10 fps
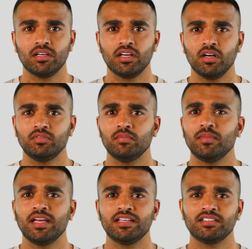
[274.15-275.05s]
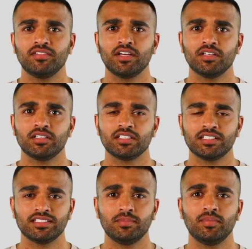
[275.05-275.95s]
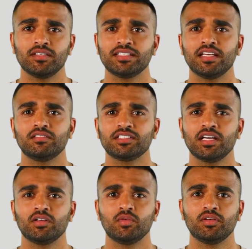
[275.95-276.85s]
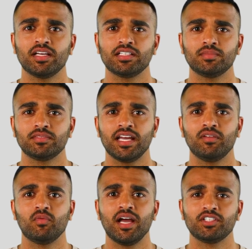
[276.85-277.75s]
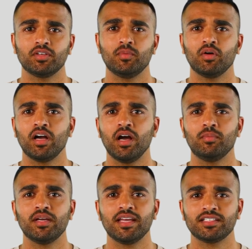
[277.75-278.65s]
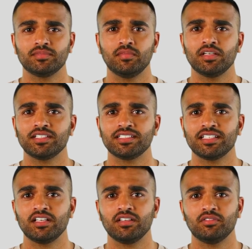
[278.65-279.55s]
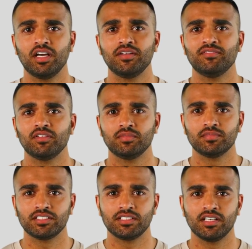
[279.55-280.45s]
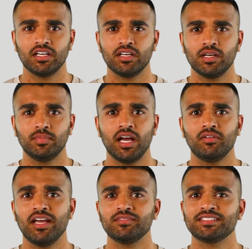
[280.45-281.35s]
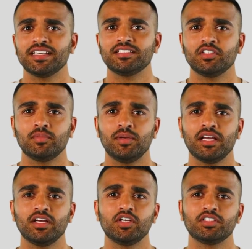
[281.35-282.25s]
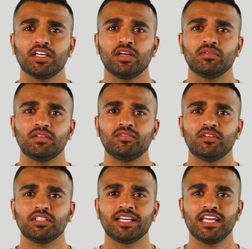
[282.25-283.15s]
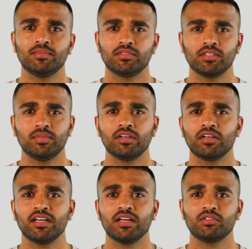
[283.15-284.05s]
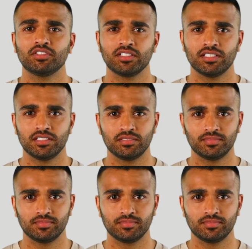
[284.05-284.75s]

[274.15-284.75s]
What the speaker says: Over millions of years, simple single-celled organisms gave rise to more complex multicellular life forms. By around 600 million years ago, the first animals appeared in the oceans.